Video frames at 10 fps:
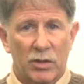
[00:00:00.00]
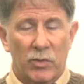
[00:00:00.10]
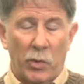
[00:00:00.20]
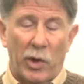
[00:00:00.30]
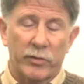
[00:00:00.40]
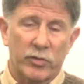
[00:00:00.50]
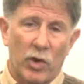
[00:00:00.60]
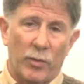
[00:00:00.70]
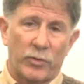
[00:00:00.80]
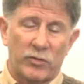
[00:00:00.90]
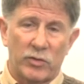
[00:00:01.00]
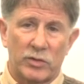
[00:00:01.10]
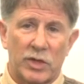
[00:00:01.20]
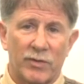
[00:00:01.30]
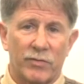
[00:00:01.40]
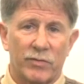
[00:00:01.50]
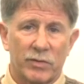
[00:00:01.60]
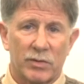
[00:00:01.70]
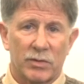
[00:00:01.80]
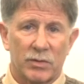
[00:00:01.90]
We would also hope that you'd give
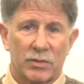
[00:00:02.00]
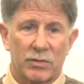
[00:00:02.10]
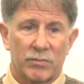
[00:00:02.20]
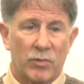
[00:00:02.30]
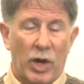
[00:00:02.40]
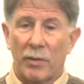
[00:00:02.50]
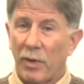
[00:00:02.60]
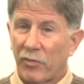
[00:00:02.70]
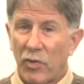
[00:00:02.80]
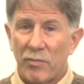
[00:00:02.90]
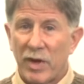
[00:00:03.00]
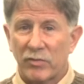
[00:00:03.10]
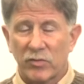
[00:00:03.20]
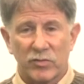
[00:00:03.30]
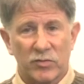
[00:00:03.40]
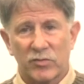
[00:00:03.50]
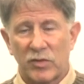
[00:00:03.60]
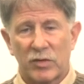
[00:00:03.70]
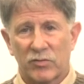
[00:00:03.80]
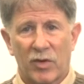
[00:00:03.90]
on a monthly basis to
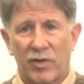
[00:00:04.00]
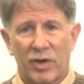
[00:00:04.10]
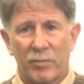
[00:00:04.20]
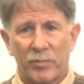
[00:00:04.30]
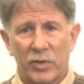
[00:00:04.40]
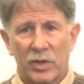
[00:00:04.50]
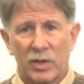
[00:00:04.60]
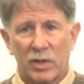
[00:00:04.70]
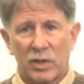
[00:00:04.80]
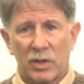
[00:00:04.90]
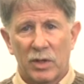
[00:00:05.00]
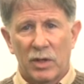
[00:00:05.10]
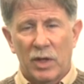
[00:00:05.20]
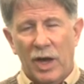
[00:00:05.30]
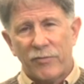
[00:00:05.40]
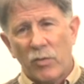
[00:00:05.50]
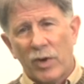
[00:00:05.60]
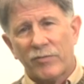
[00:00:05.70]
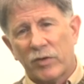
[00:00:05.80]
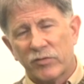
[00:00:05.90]
CSRM. Every
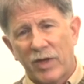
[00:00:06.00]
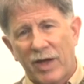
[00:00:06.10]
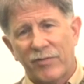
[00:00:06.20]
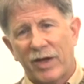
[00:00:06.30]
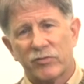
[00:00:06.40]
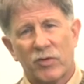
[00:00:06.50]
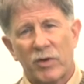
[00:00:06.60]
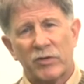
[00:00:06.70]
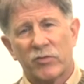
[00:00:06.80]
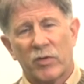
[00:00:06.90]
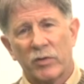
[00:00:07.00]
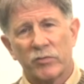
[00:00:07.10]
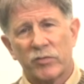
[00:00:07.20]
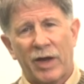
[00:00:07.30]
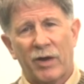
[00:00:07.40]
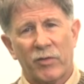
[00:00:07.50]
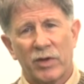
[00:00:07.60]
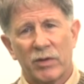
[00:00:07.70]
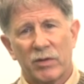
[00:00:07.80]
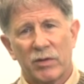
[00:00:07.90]
one of our staff has to raise their own salary.